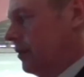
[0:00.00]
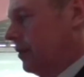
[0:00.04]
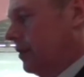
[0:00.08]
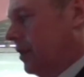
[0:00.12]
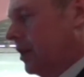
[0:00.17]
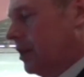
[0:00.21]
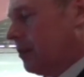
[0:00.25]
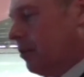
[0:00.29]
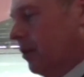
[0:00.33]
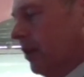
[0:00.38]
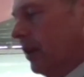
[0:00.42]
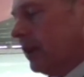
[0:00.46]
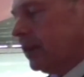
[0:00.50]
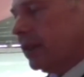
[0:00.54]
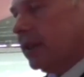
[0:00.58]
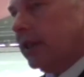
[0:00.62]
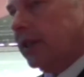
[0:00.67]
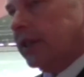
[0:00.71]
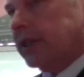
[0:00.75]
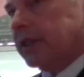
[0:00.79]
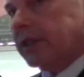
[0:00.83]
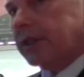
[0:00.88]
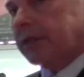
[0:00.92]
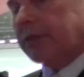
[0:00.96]
This product
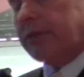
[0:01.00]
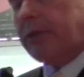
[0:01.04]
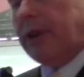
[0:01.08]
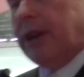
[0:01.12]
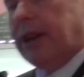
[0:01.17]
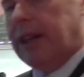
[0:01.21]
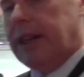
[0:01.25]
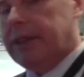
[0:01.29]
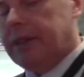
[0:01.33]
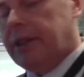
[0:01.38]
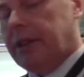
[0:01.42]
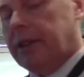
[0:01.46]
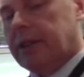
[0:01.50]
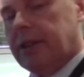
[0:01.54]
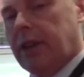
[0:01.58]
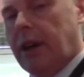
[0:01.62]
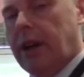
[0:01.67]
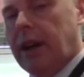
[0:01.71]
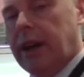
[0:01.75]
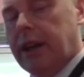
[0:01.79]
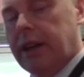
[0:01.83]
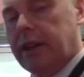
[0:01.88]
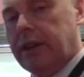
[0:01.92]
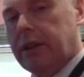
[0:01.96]
is really
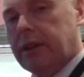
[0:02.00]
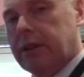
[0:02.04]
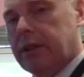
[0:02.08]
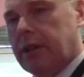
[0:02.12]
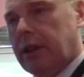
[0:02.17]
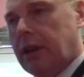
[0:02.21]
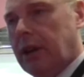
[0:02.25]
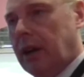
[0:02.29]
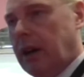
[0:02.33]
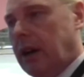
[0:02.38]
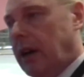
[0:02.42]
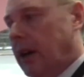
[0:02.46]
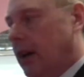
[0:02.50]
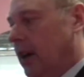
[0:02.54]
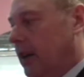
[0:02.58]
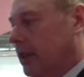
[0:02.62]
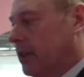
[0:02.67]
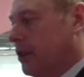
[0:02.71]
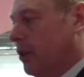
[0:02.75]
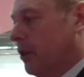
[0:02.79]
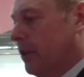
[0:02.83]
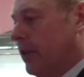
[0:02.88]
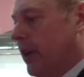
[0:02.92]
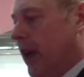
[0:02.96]
designed
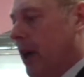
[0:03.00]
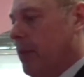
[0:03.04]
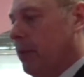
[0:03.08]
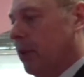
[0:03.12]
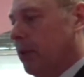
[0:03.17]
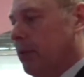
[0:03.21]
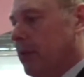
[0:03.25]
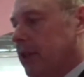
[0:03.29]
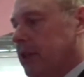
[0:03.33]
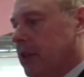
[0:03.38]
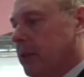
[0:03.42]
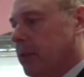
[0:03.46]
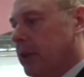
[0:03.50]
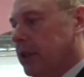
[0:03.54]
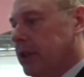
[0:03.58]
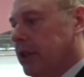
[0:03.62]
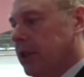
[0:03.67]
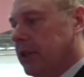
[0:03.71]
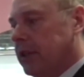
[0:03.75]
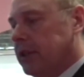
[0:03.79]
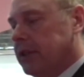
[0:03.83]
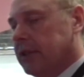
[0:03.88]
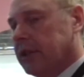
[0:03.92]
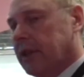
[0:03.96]
to enable
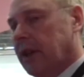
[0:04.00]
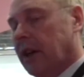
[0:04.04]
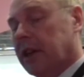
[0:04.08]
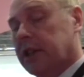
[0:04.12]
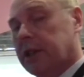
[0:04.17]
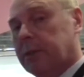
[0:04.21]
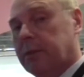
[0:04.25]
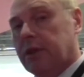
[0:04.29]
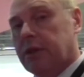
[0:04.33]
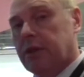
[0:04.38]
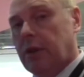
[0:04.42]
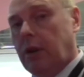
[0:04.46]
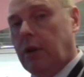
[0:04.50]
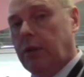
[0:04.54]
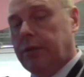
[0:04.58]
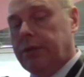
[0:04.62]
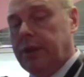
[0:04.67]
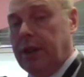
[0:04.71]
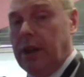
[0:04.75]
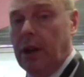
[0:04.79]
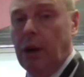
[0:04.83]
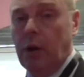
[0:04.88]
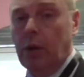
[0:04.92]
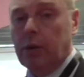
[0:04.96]
Mitsubishi's customers of
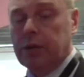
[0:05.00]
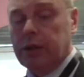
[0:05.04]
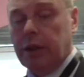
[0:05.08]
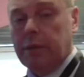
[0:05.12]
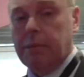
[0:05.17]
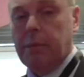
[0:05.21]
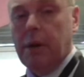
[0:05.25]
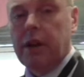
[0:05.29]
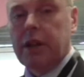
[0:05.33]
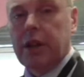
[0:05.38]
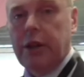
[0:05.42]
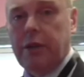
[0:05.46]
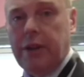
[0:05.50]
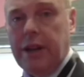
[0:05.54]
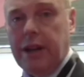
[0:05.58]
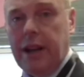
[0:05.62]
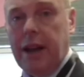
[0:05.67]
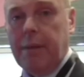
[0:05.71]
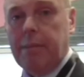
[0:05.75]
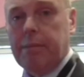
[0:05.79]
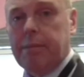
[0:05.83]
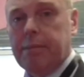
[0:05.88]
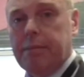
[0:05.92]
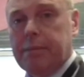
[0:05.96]
the older mercury
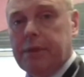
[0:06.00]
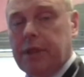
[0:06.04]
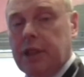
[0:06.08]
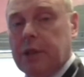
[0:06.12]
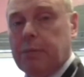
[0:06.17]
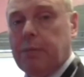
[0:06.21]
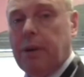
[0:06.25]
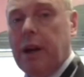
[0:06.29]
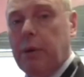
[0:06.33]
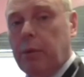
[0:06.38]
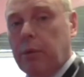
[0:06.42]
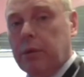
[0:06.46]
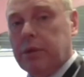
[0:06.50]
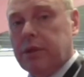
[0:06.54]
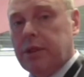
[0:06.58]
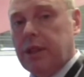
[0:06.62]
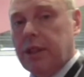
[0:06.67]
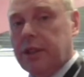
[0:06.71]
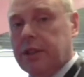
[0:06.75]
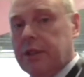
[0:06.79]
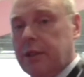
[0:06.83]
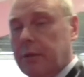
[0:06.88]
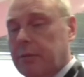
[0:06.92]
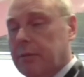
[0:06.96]
lamp display wall
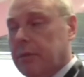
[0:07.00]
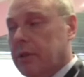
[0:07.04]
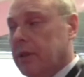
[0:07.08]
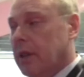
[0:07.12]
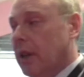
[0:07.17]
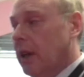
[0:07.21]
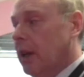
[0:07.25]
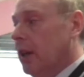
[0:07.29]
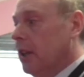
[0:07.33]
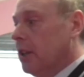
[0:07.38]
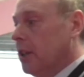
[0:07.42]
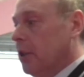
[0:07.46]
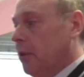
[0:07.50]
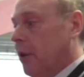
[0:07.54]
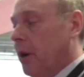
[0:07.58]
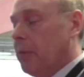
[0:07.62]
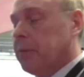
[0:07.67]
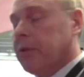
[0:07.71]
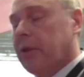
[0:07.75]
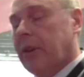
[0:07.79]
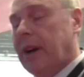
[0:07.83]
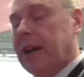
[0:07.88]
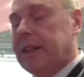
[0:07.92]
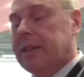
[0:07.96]
systems to
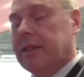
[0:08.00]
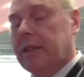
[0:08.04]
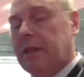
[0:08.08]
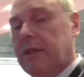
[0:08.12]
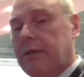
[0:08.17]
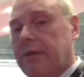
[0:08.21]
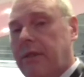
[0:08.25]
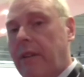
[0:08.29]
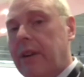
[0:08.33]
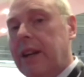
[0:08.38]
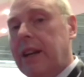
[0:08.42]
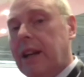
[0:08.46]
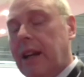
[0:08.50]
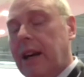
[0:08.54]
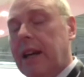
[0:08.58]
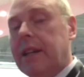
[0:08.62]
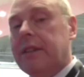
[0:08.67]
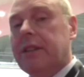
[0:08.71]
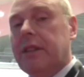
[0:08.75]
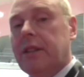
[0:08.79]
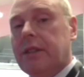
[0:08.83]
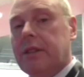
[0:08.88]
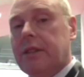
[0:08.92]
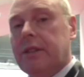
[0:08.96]
upgrade to the very
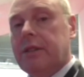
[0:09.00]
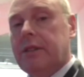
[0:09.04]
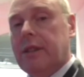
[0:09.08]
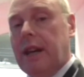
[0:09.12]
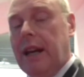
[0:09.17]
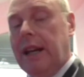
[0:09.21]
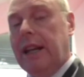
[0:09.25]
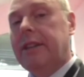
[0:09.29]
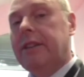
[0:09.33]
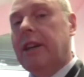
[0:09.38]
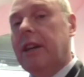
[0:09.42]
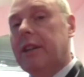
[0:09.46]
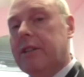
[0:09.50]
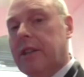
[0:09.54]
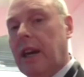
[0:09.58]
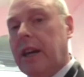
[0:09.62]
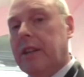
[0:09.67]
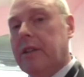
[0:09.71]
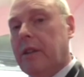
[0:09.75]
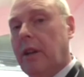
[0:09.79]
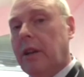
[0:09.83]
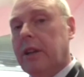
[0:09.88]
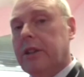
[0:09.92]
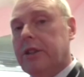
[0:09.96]
latest LED
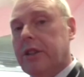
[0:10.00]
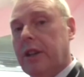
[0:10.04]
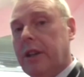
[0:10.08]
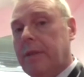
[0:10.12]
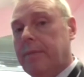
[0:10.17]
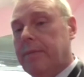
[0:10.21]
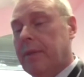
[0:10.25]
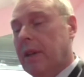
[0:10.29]
technology.